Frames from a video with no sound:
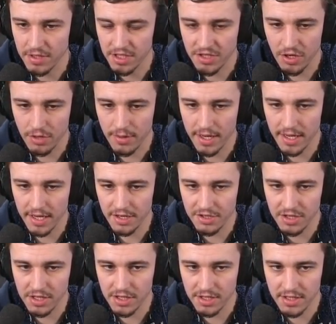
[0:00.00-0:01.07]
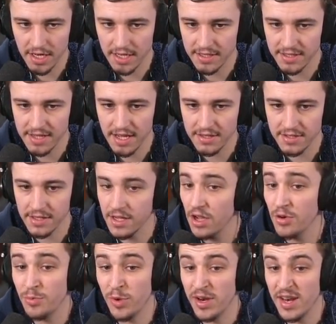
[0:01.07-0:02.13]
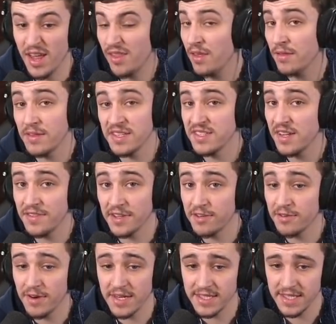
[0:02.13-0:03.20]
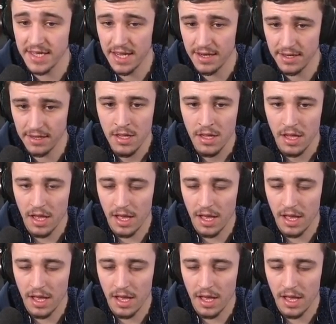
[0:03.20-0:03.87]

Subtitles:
This doorway literally just takes us out to the open Nether. There's nothing crazy down here.